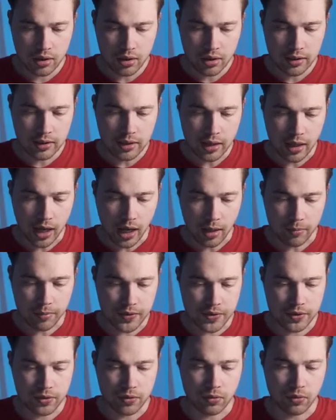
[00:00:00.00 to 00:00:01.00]
the
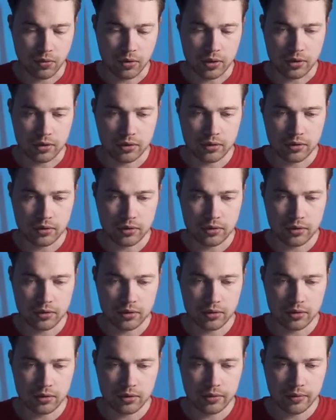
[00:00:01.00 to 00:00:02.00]
opposite order,
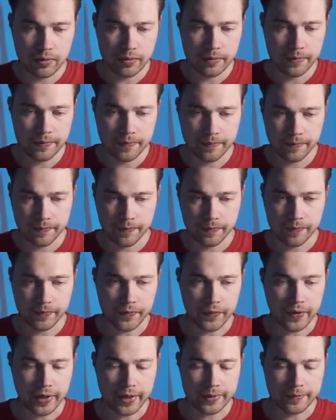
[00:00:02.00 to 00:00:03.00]

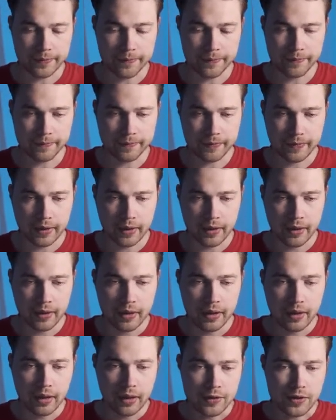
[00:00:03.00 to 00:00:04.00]
right?
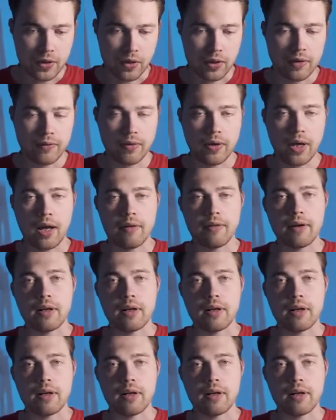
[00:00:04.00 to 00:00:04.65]
So if you have, I